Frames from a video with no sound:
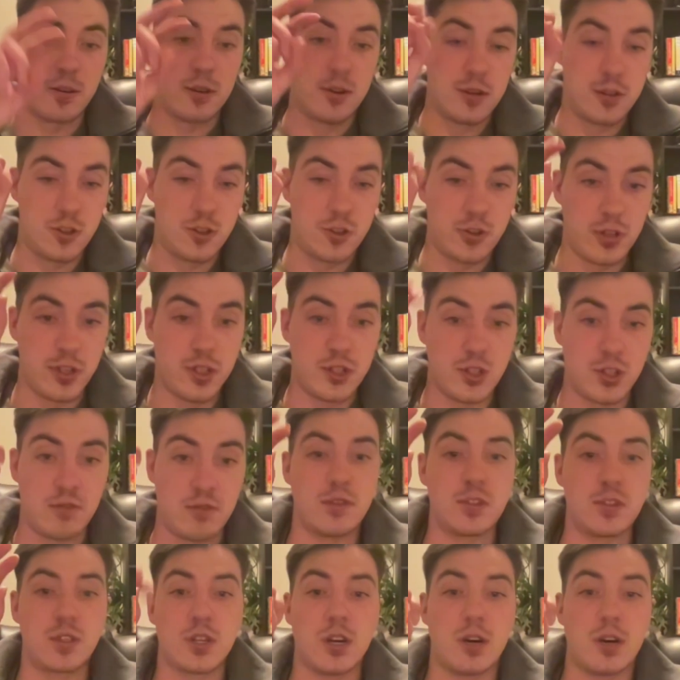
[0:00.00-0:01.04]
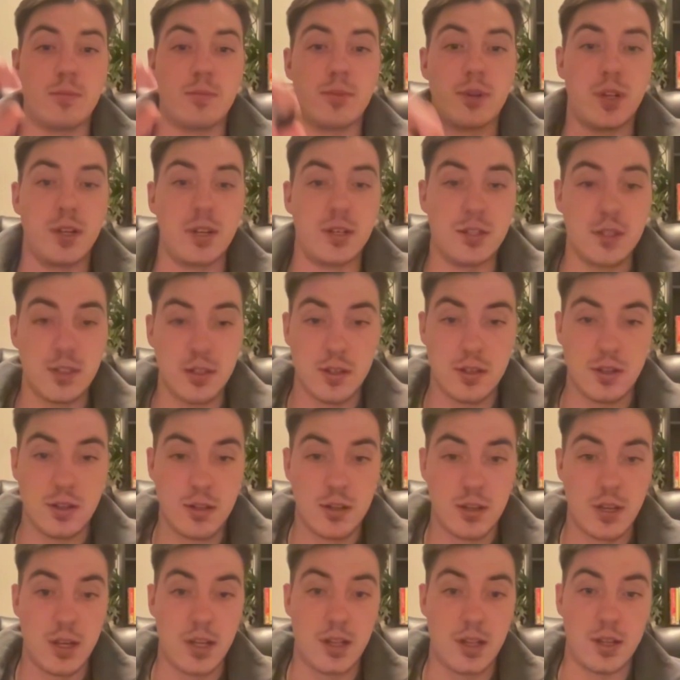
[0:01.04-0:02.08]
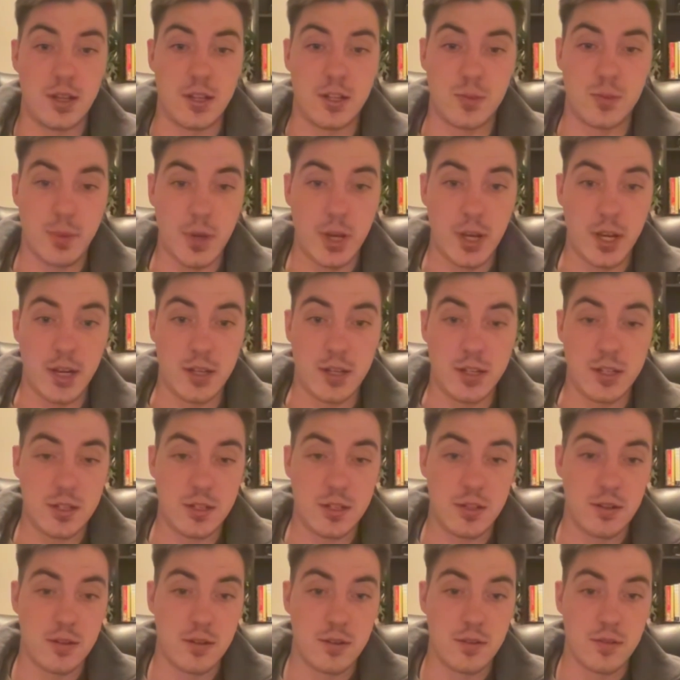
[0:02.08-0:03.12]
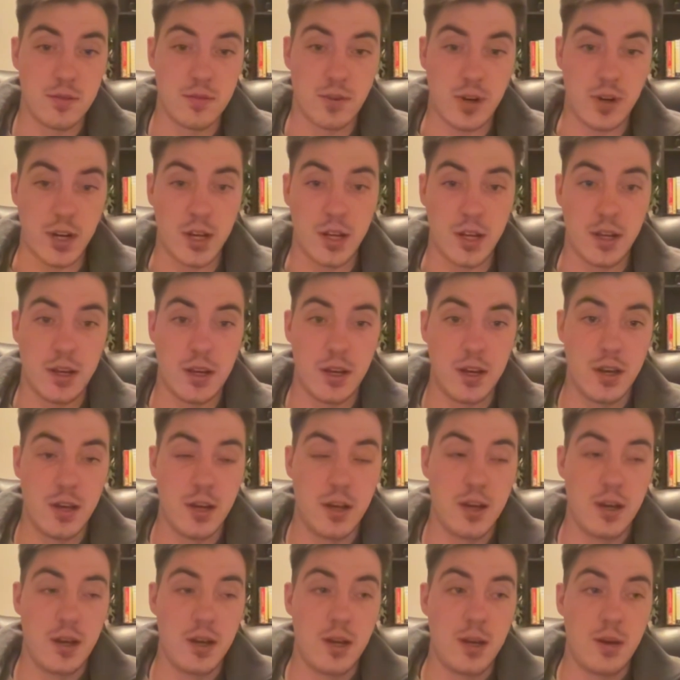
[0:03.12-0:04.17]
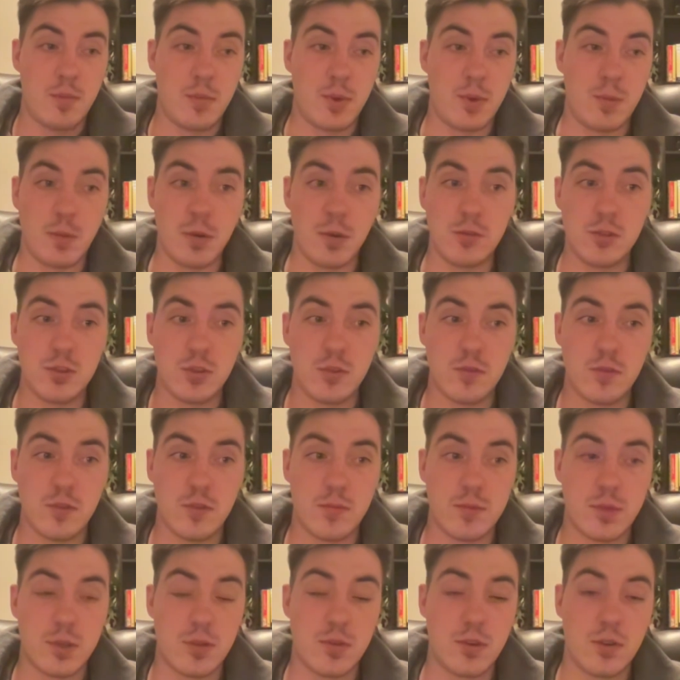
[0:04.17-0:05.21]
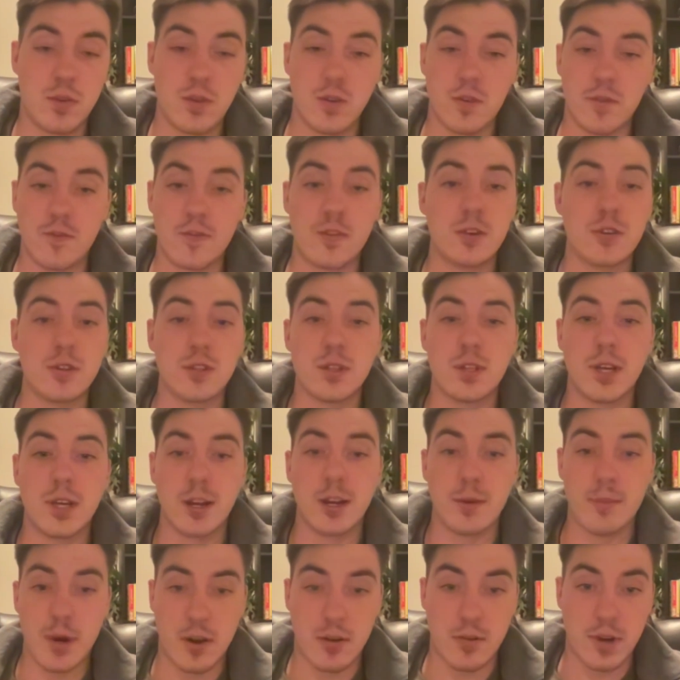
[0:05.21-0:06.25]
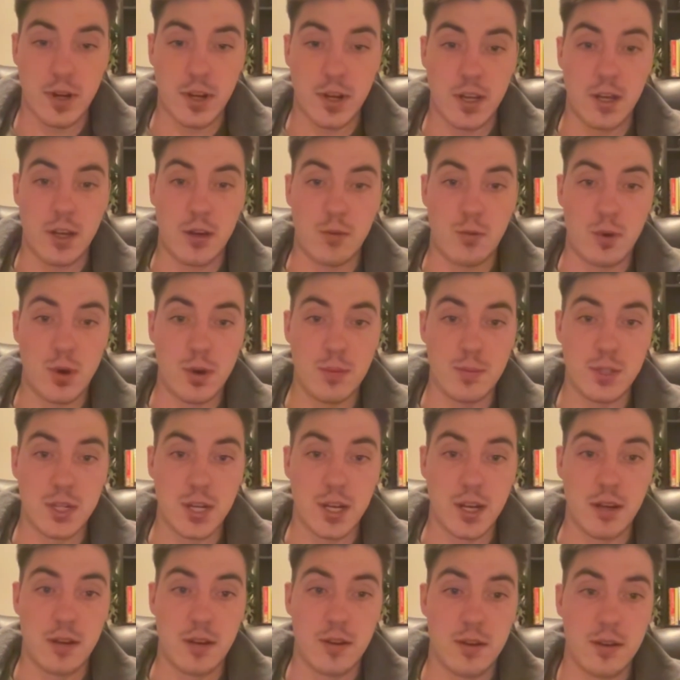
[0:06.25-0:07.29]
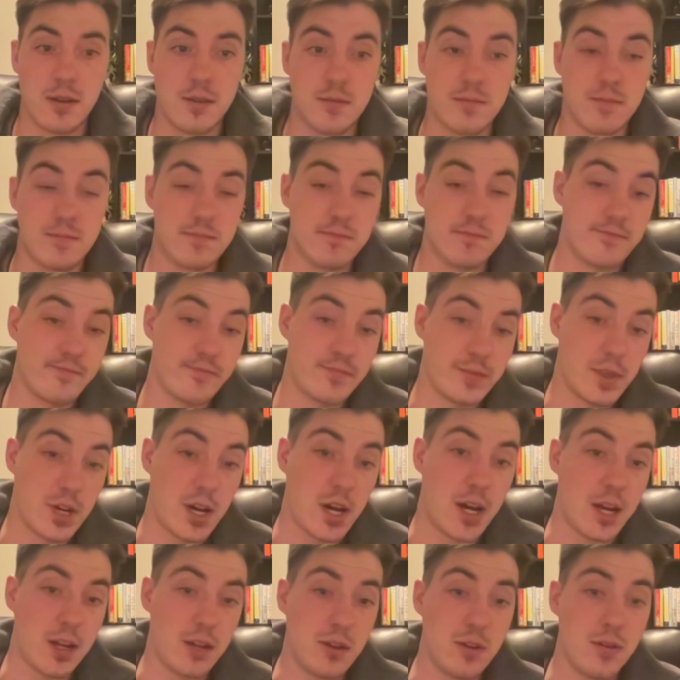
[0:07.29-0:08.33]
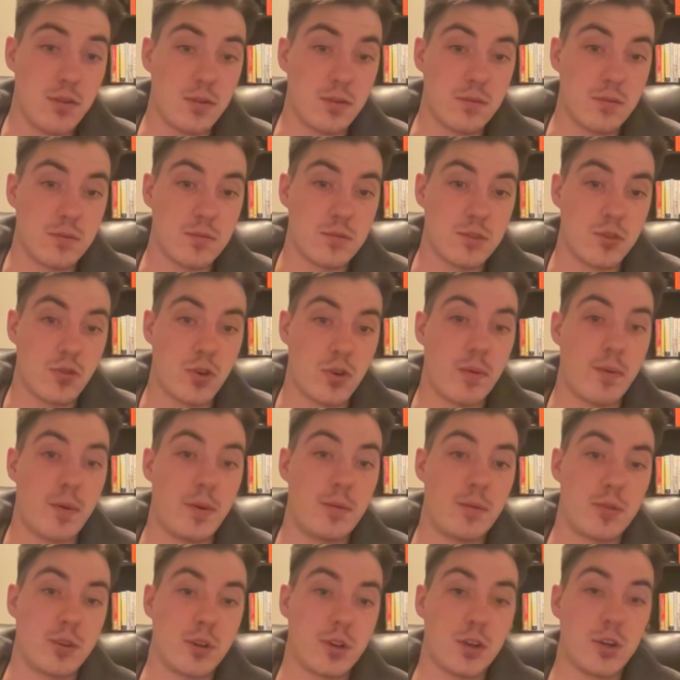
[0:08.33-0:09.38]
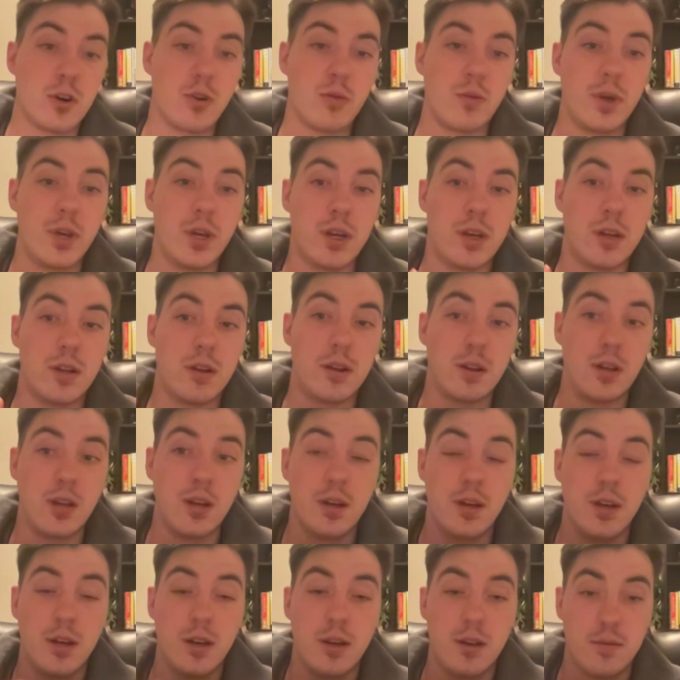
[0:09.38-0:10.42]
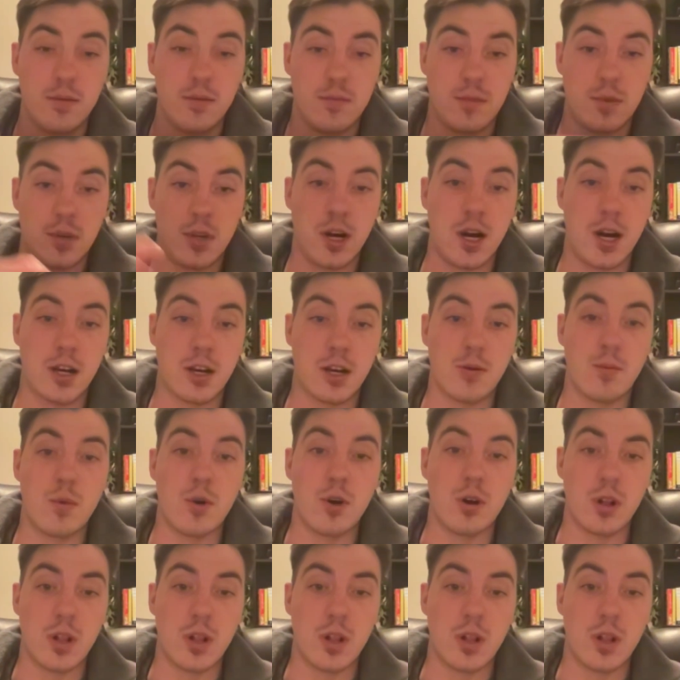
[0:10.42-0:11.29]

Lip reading: tree service companies in the space, right? But most of them don't know the first thing about ranking a website. I do. So I'm able to go in, knock them all